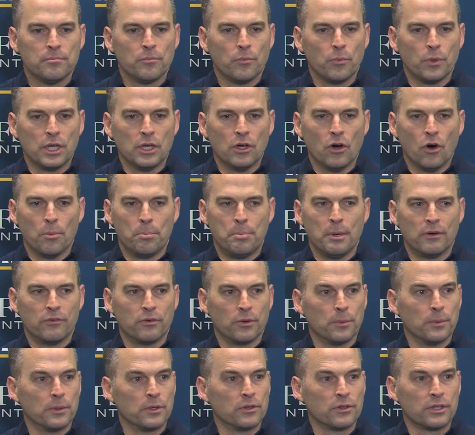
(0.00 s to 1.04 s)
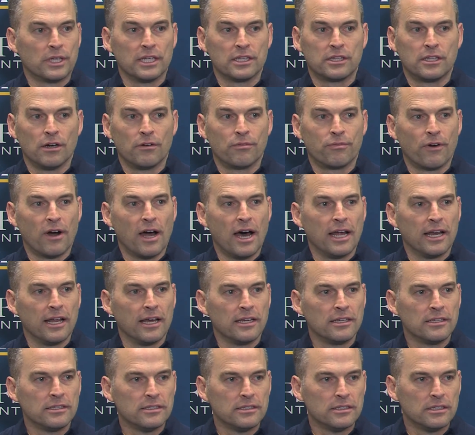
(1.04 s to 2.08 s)
we hope everyone will get there
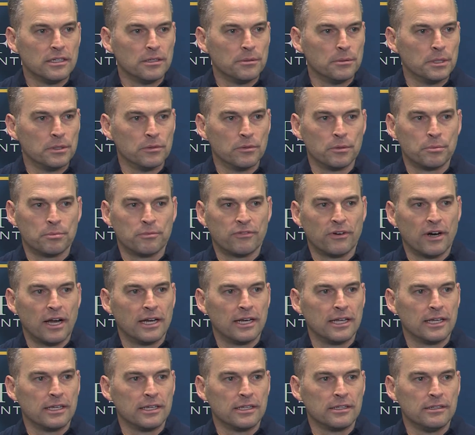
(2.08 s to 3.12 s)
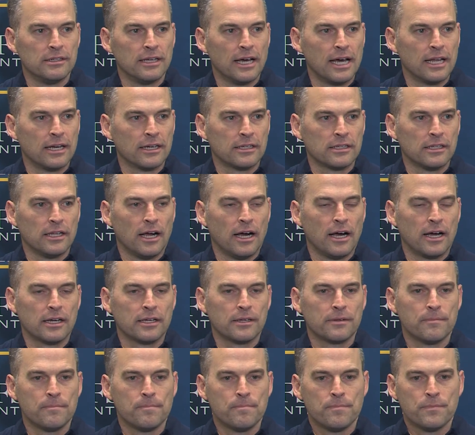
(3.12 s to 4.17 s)
Friday. Friday at 9:00.
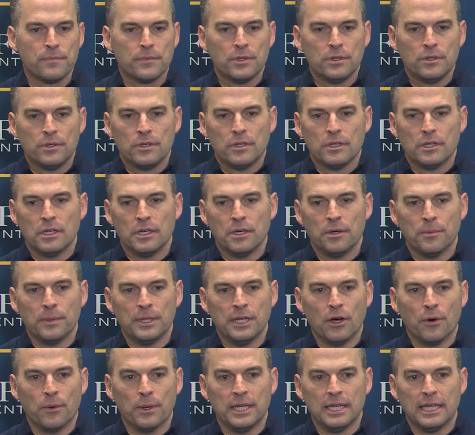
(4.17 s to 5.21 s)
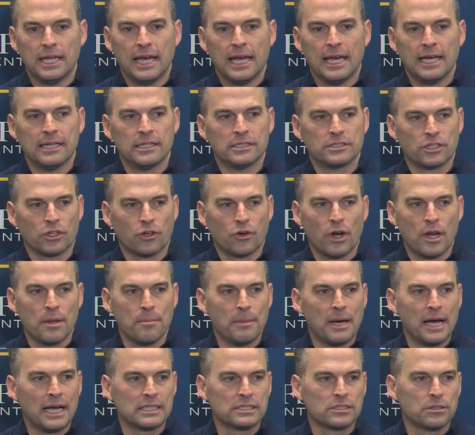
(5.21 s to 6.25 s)
We know Indiana is a great
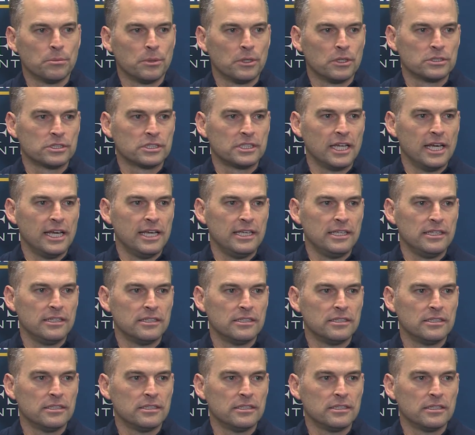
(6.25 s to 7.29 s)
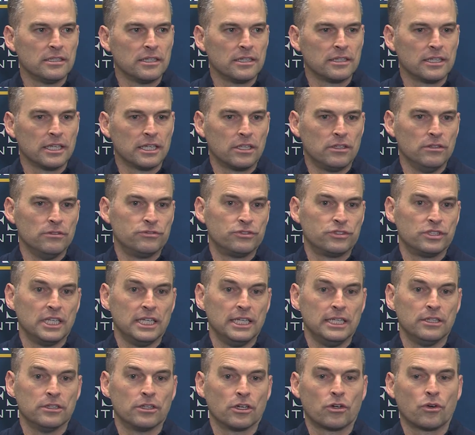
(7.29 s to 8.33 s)
basketball state. I think you've
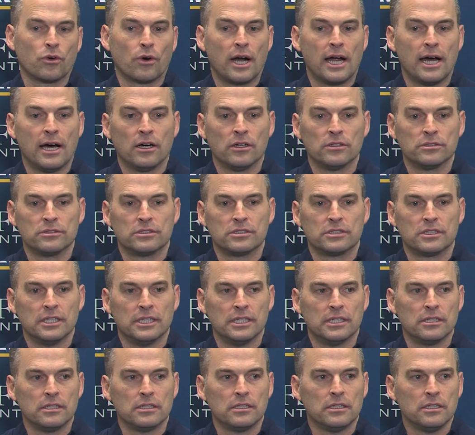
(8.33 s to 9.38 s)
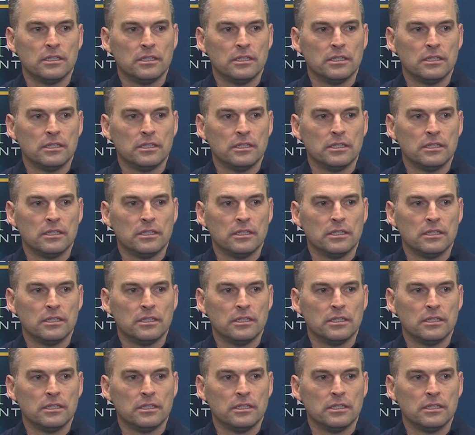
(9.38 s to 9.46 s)
seen the crowds that